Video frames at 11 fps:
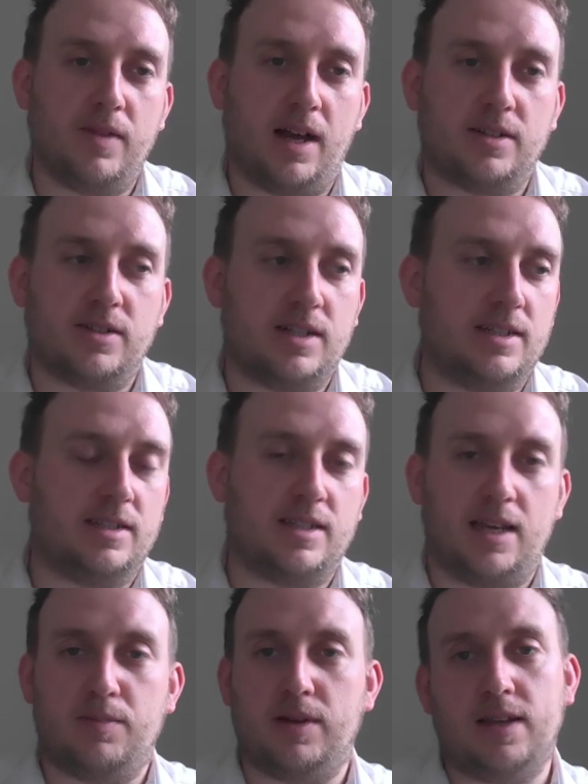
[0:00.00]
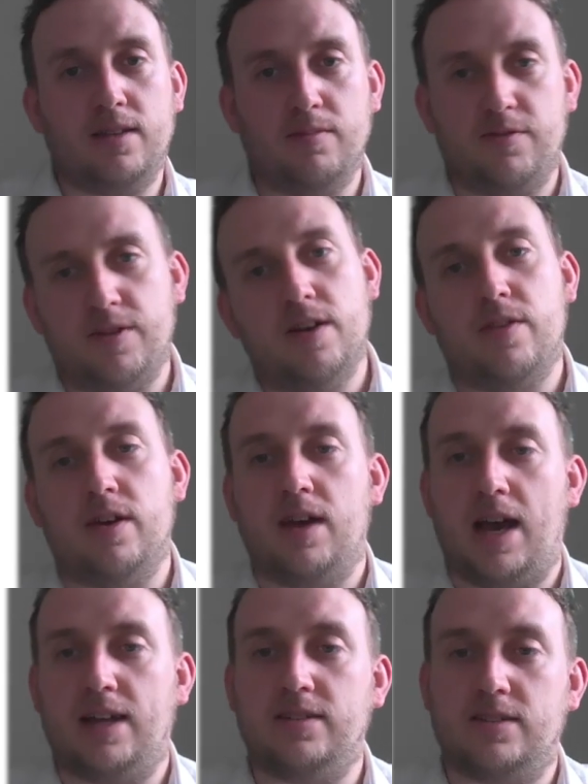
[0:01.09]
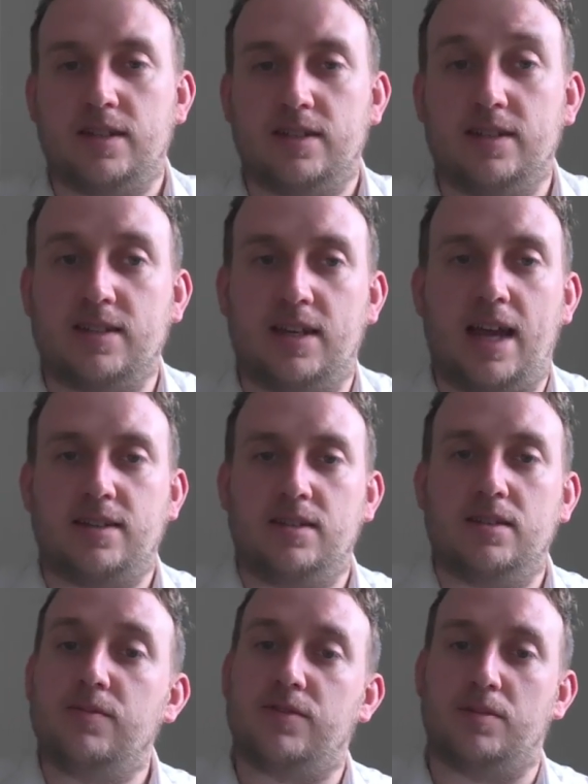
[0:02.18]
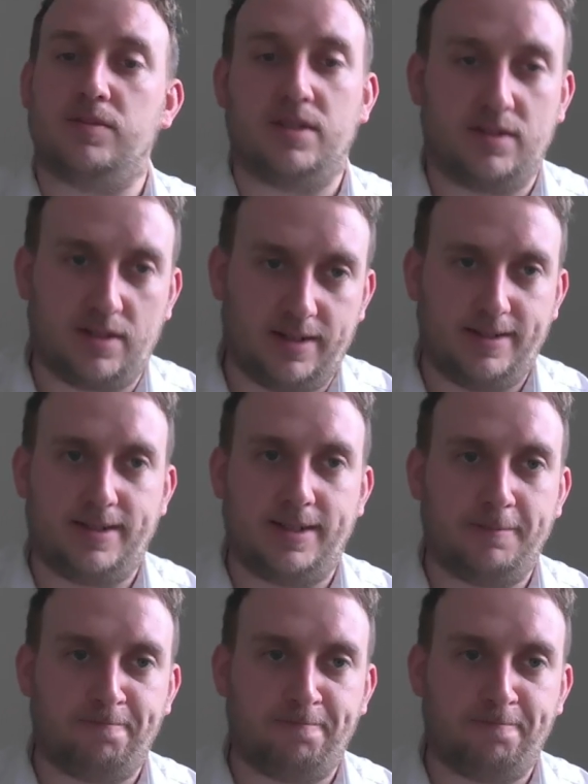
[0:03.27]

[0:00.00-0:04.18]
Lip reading: actually disabling them further and disconnecting them from society.